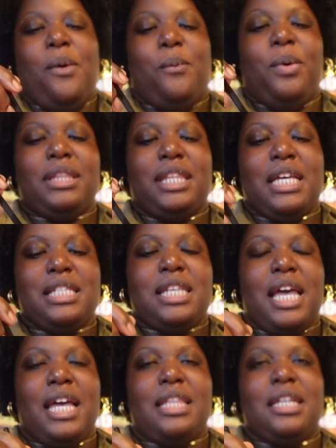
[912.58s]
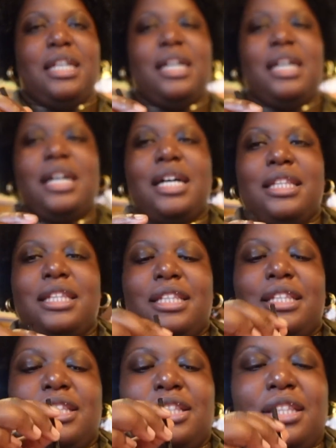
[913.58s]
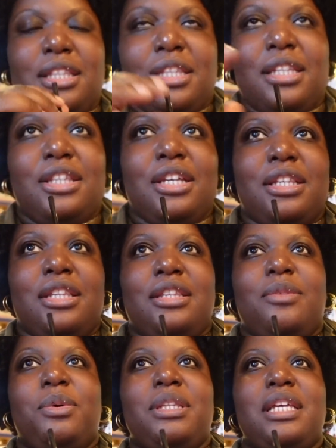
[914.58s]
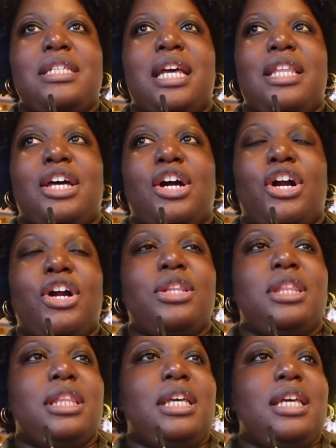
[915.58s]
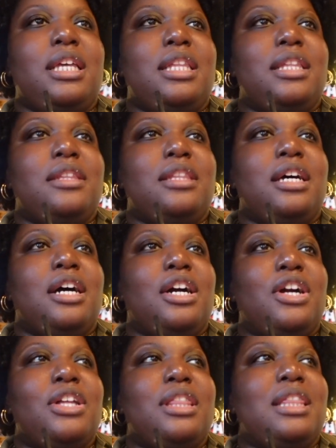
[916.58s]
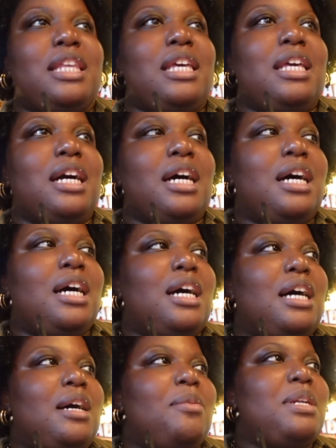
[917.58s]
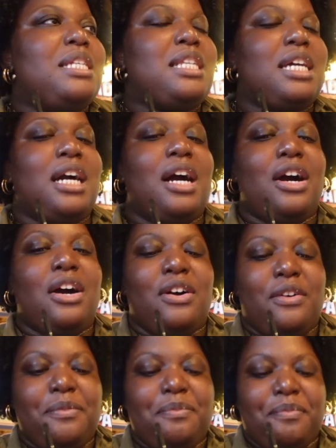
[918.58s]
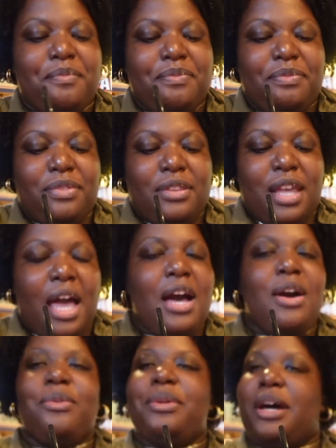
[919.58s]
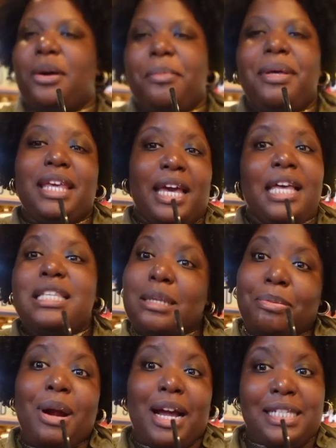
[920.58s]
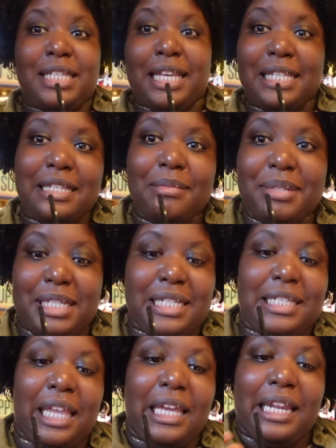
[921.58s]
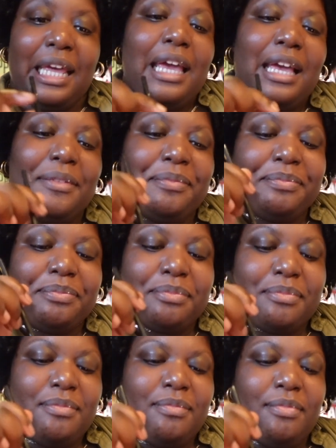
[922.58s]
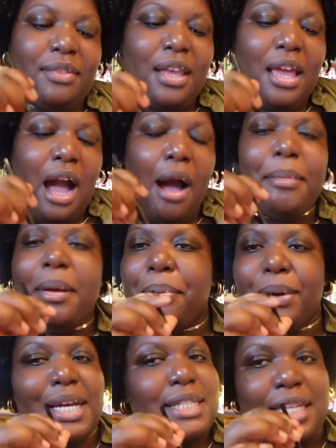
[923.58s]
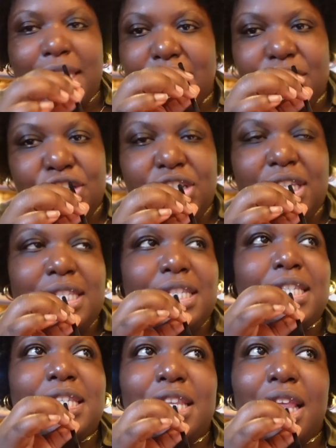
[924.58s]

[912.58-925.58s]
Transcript: What they say the uh the, the, the what they say the earthly the earthly uh what is it called? I don't know, but yeah, it's a process. Let me just say that. I'm in process Jesus.